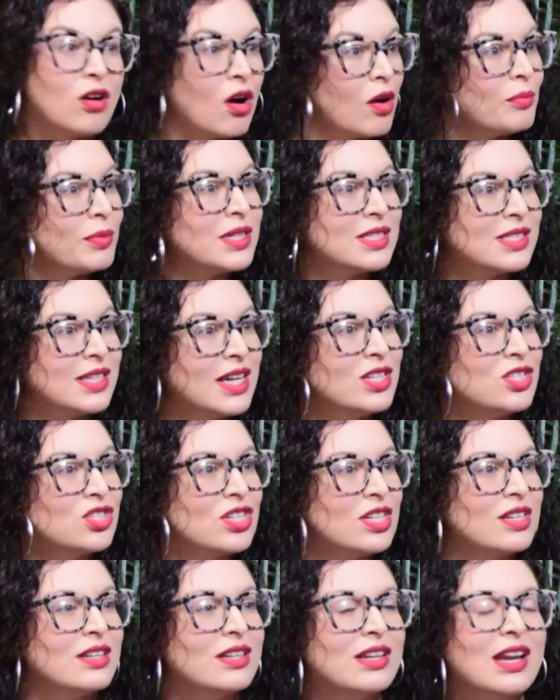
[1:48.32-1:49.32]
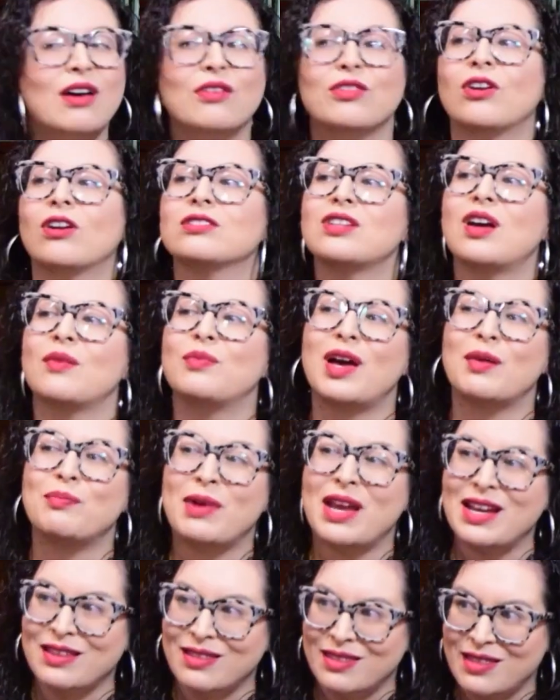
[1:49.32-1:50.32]
compensation, now they're on top of
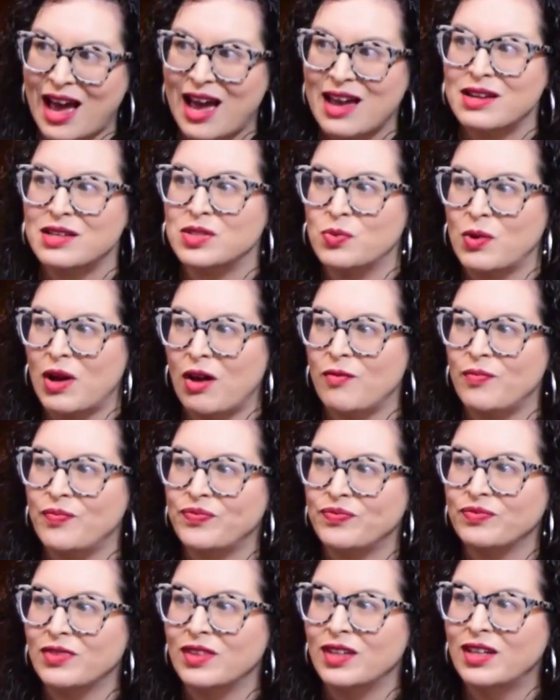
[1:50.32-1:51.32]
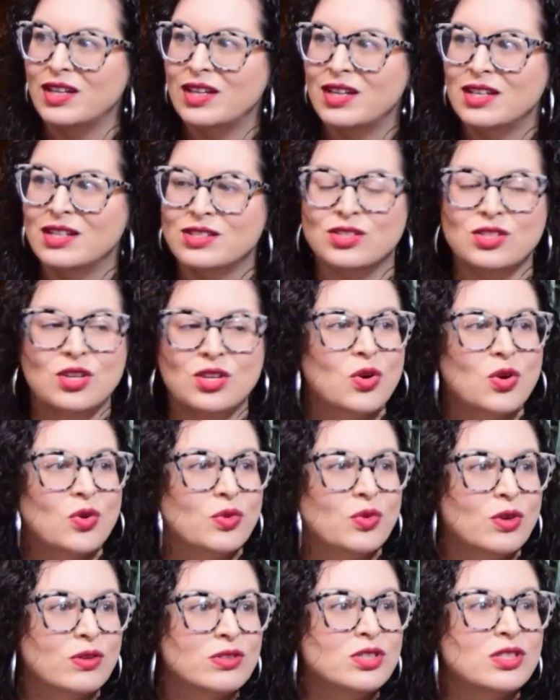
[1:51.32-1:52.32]
that paying that as well.
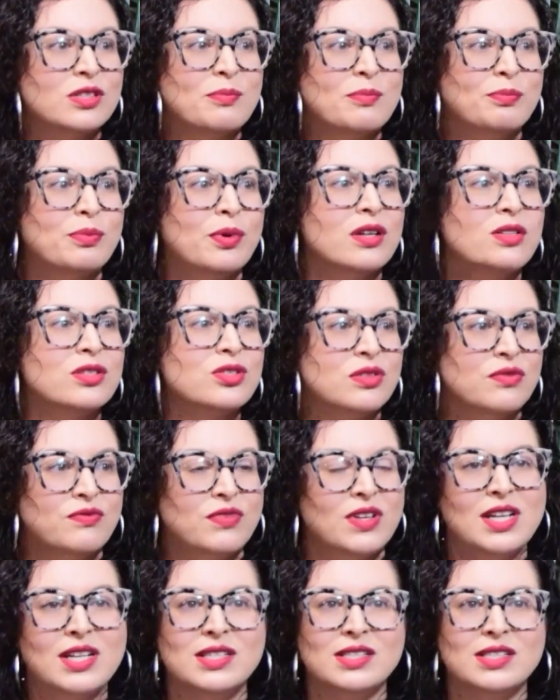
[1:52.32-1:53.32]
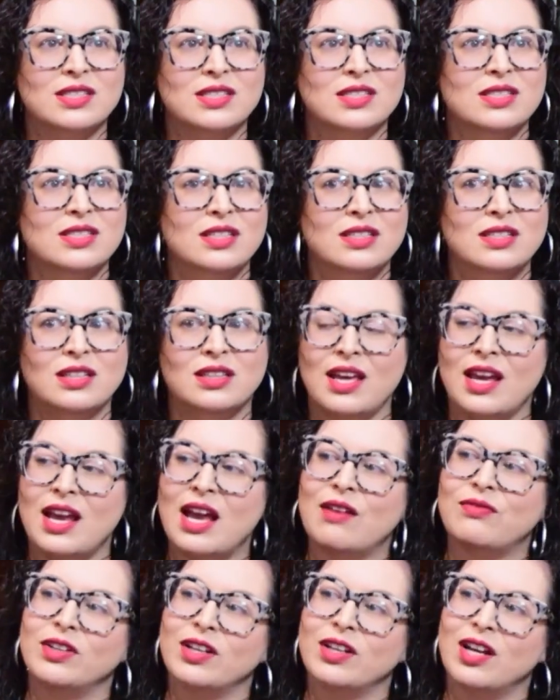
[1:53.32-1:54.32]
So those are a bunch of fees that
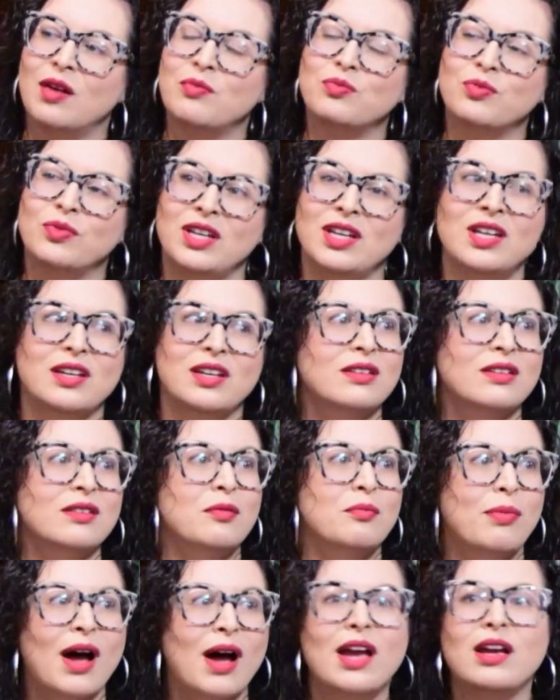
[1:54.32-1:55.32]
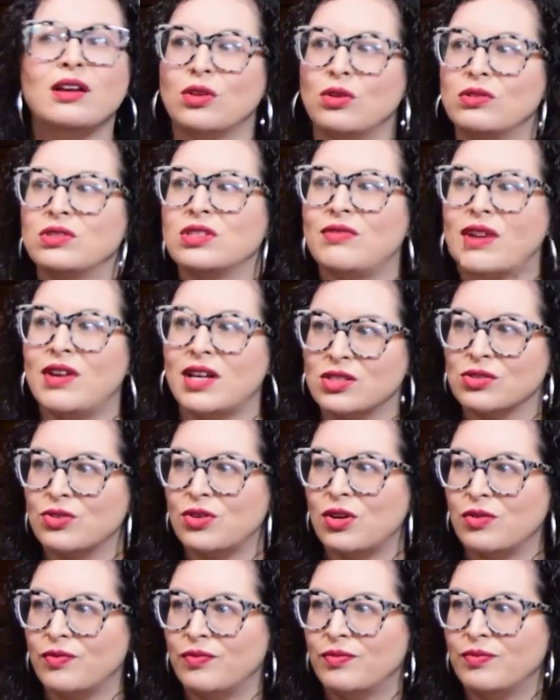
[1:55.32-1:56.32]
they have to come in by close of
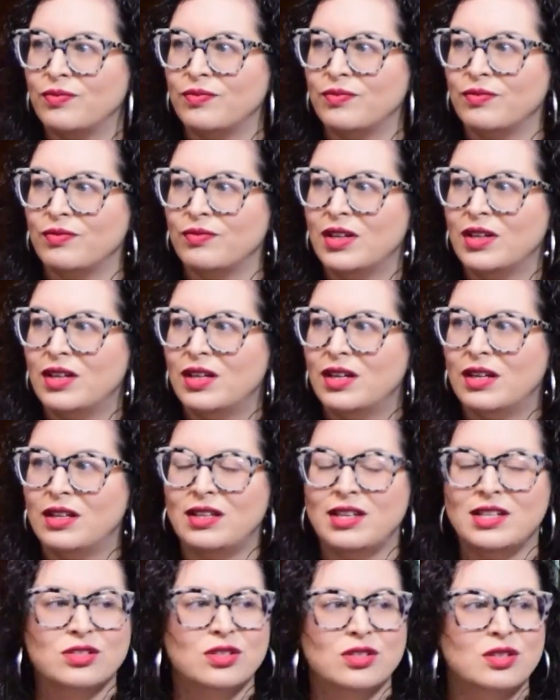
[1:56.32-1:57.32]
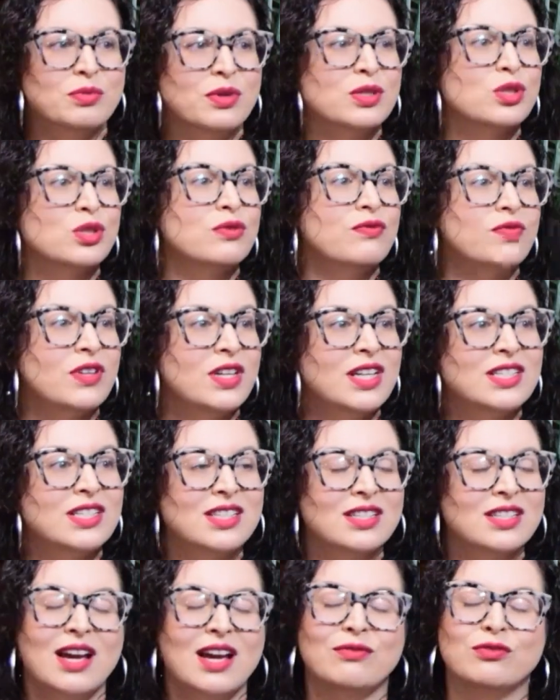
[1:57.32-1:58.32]
escrow. These are a bunch of
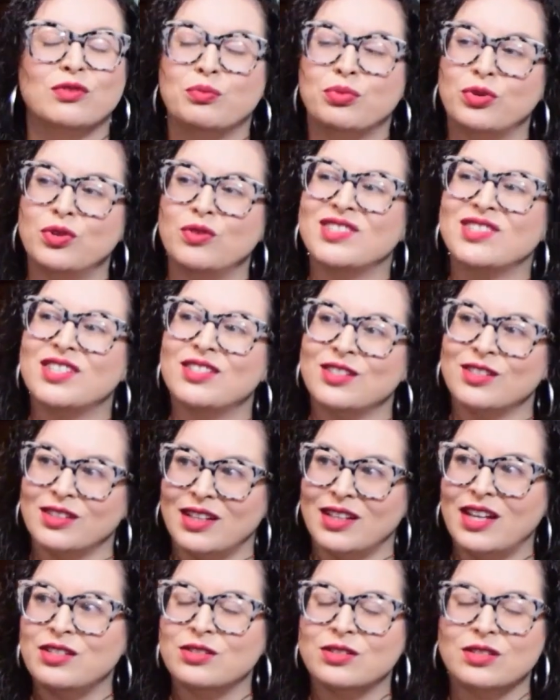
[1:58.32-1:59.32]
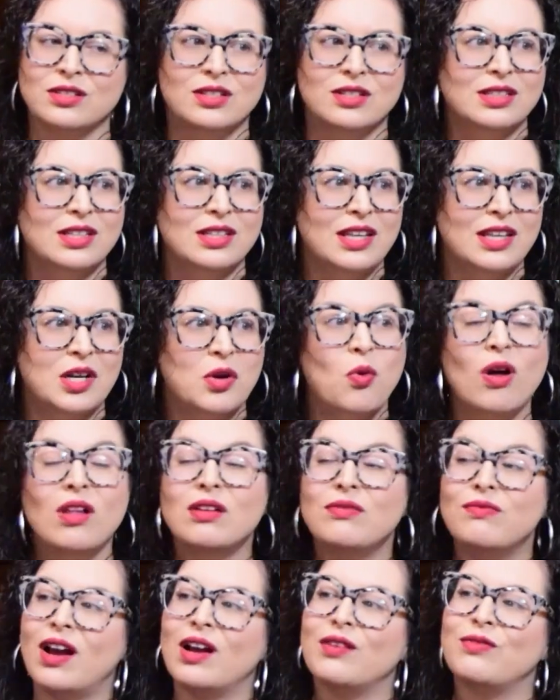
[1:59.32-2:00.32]
fees that they have to prove to their lender that they
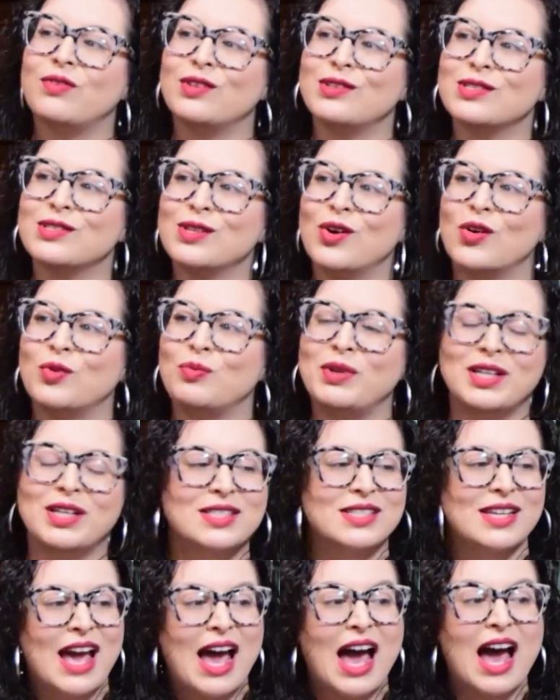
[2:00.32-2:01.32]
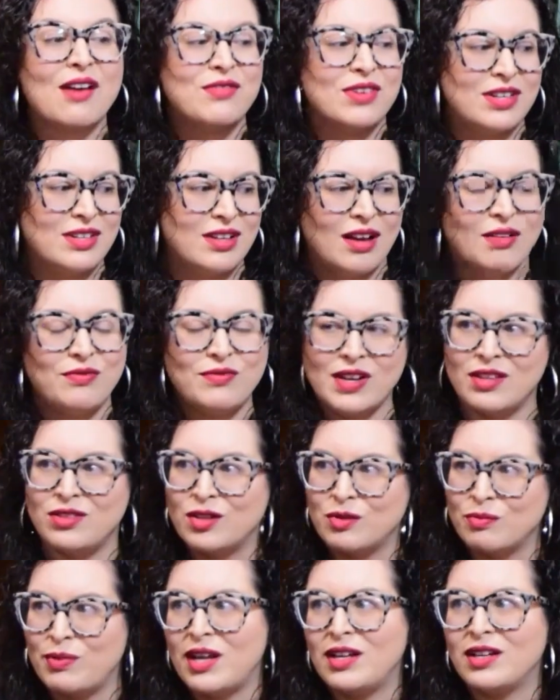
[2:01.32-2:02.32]
qualify for this loan because they have enough
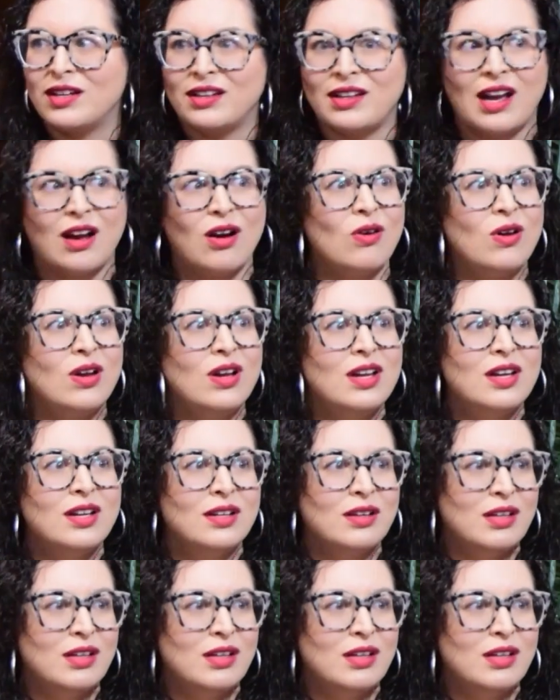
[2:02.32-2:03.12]
in their bank account